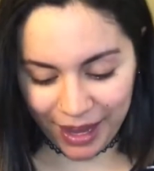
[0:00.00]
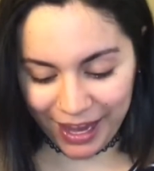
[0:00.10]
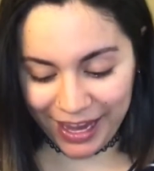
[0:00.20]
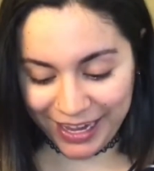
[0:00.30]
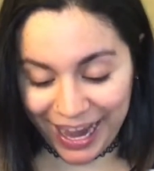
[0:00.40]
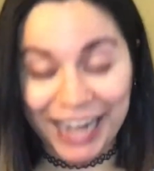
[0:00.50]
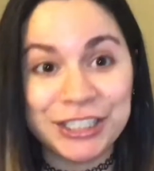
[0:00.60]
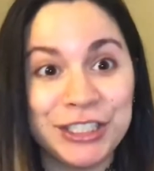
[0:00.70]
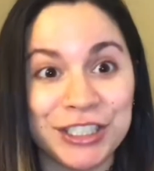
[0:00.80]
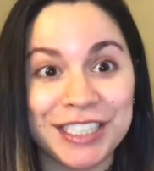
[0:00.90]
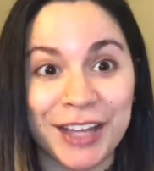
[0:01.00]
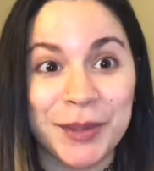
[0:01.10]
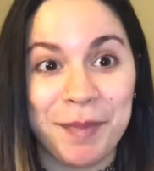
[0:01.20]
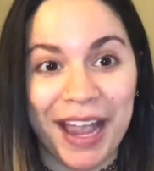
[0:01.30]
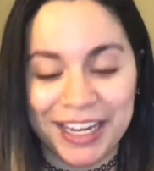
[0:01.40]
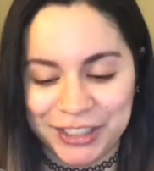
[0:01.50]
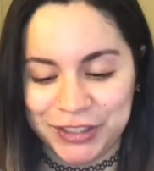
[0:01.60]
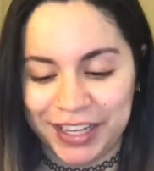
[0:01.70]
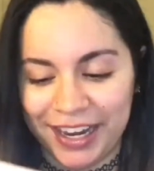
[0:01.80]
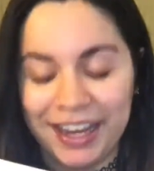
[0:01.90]
and I actually just got the package
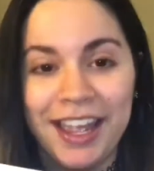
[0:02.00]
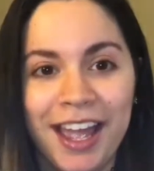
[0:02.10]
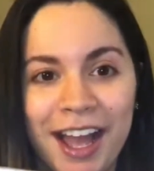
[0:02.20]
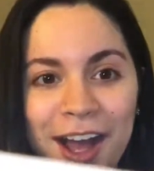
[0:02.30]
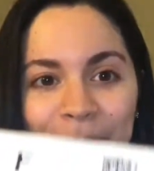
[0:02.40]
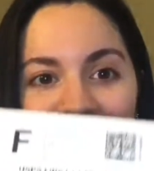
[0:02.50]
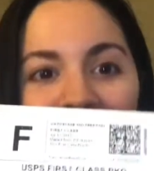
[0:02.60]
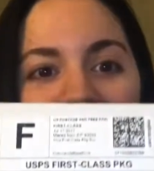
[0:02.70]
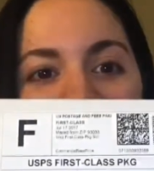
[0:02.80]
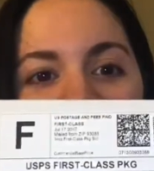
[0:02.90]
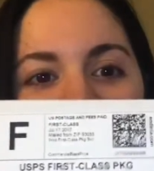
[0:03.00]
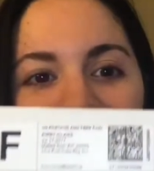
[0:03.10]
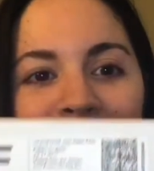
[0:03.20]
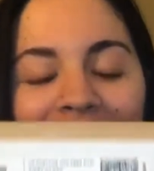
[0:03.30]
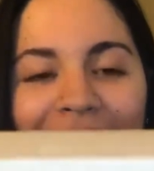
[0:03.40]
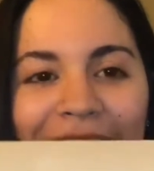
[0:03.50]
today. I'll hide my